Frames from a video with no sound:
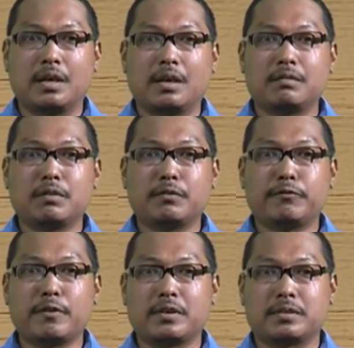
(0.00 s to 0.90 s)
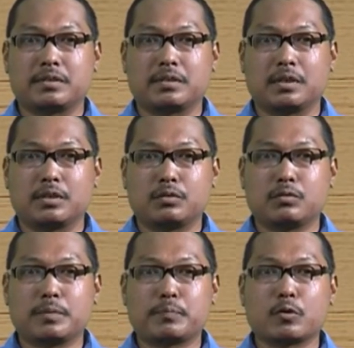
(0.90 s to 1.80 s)
it refers to
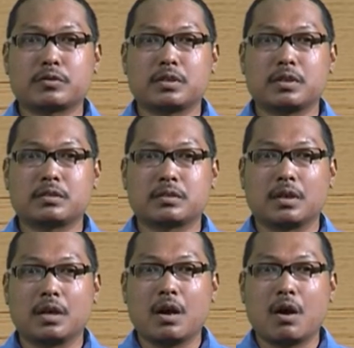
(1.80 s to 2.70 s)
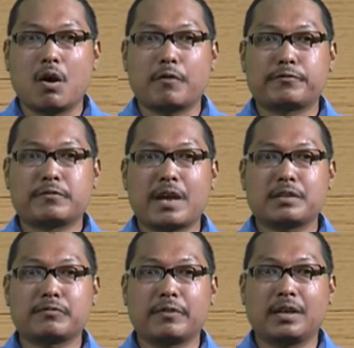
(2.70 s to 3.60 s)
the process of
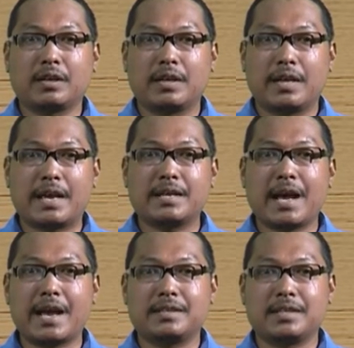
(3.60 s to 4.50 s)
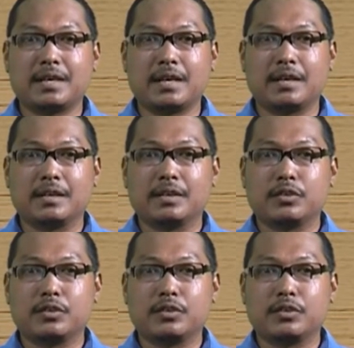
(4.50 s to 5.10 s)
transferring an idea,